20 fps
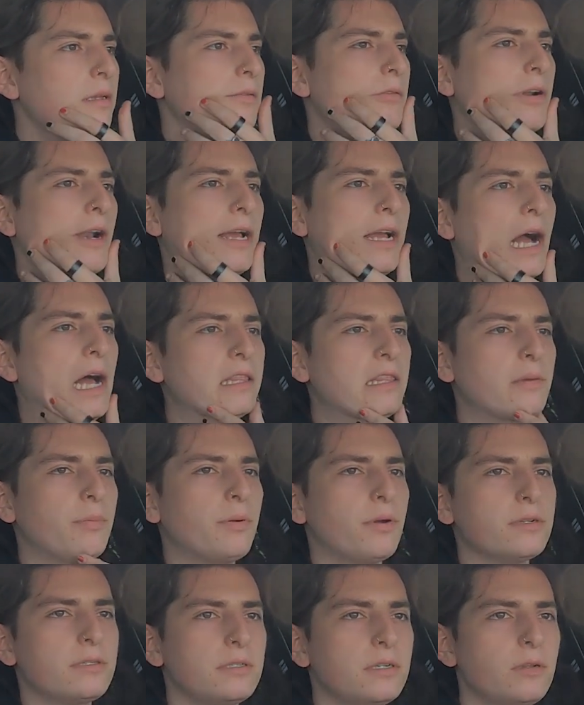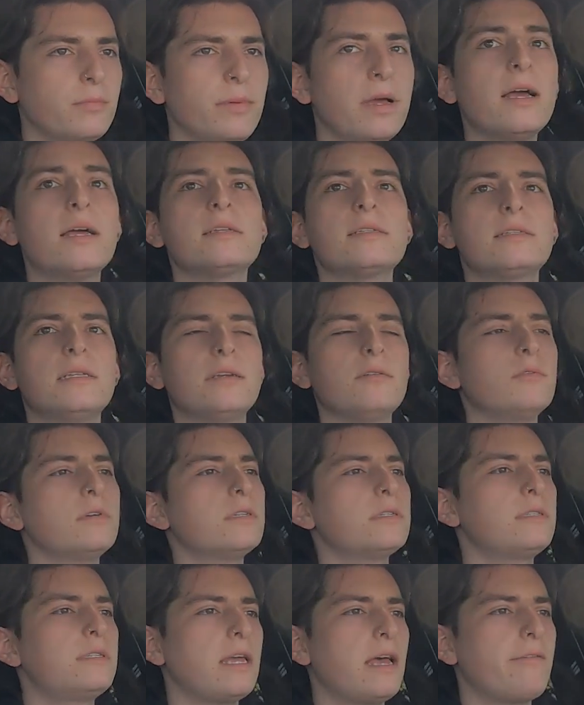When I got to personal best, it
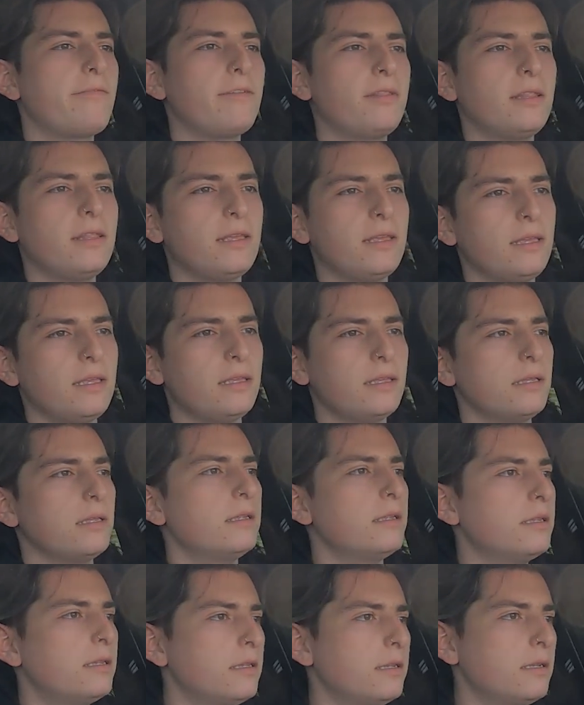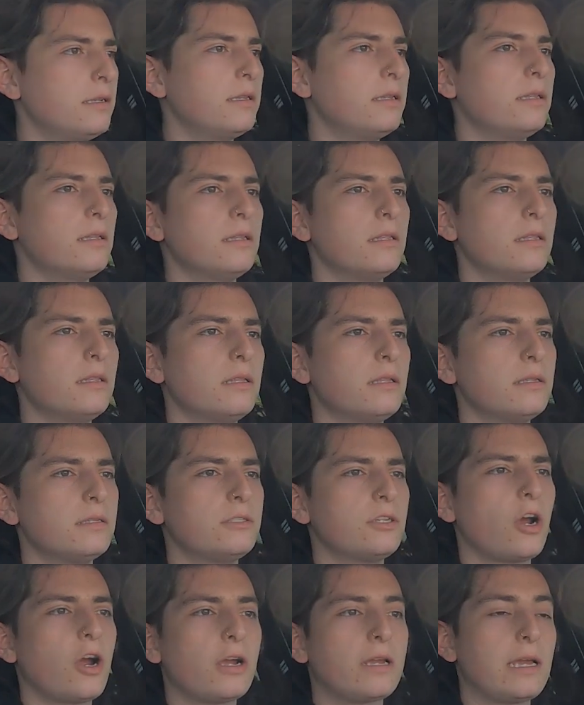was definitely
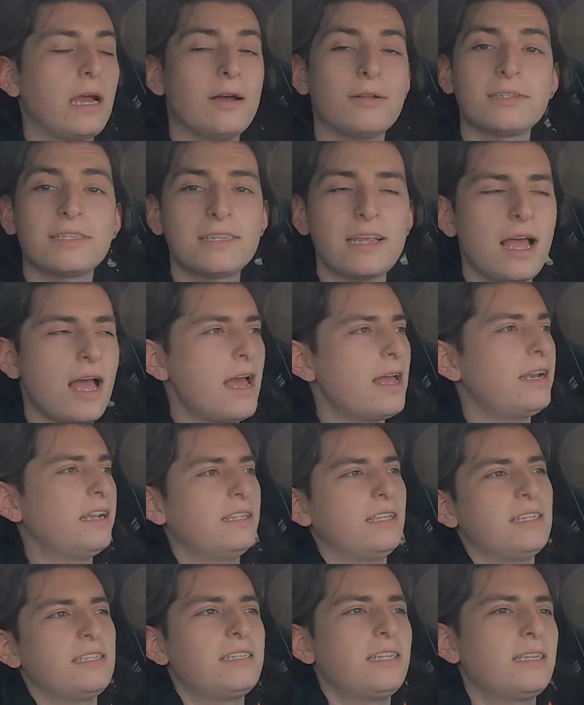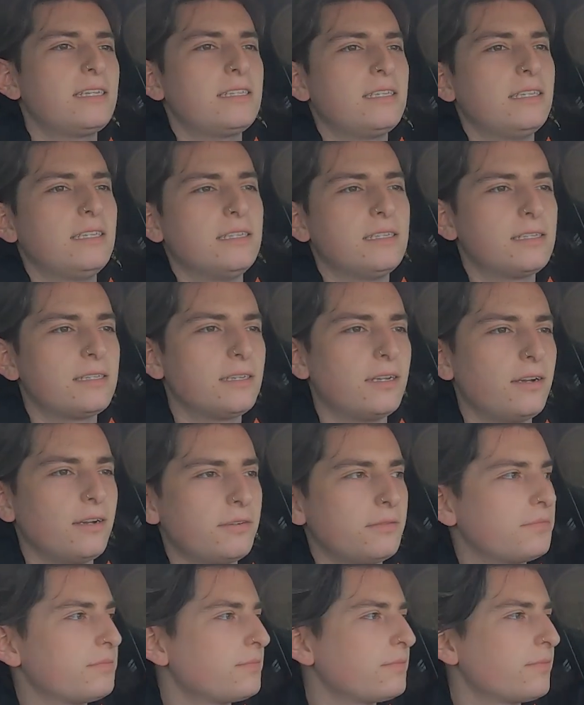dark outside in the 60s,
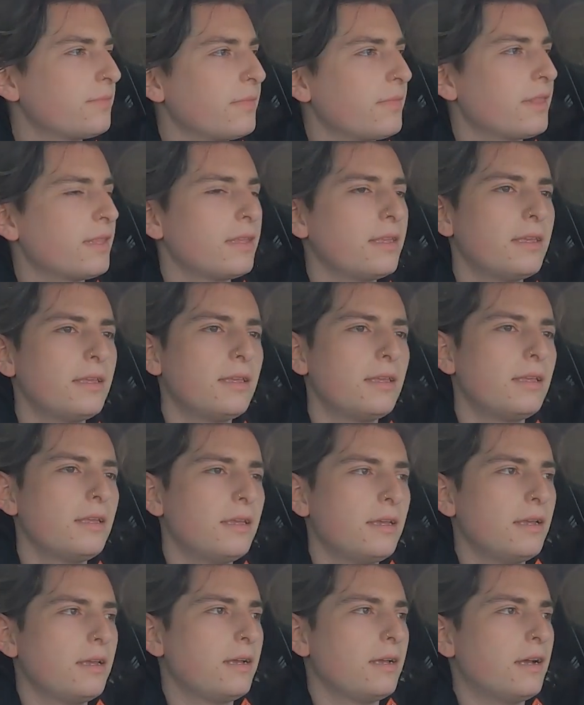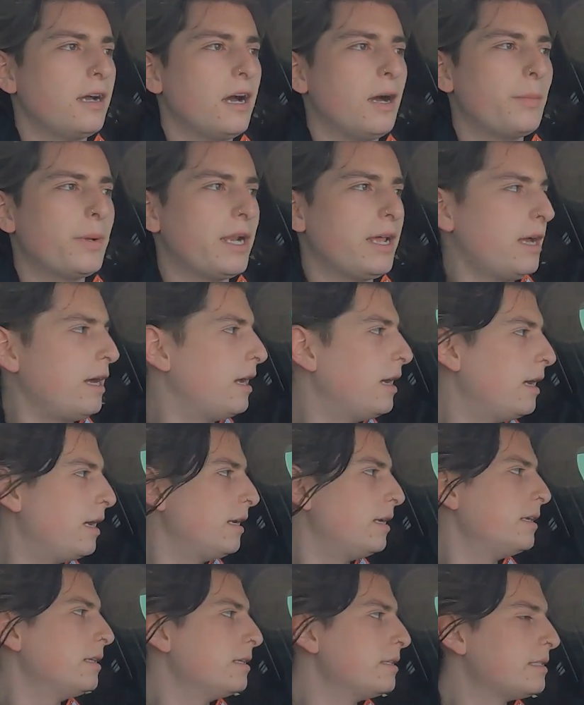so I'm going
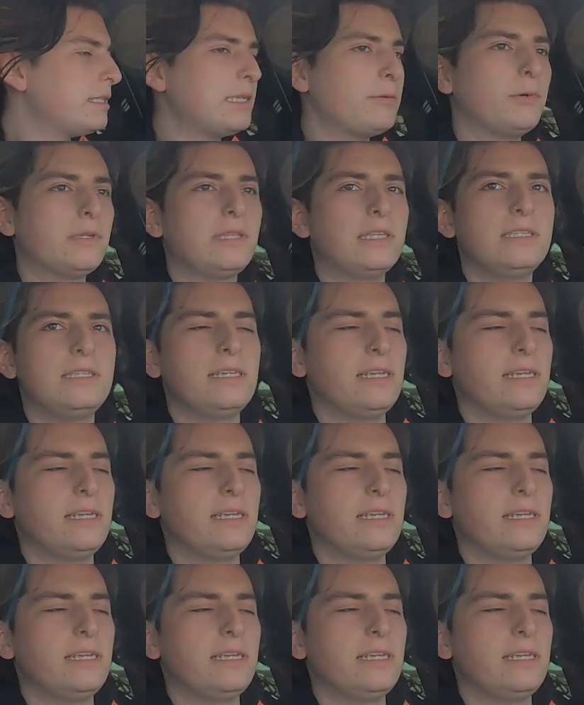to see what the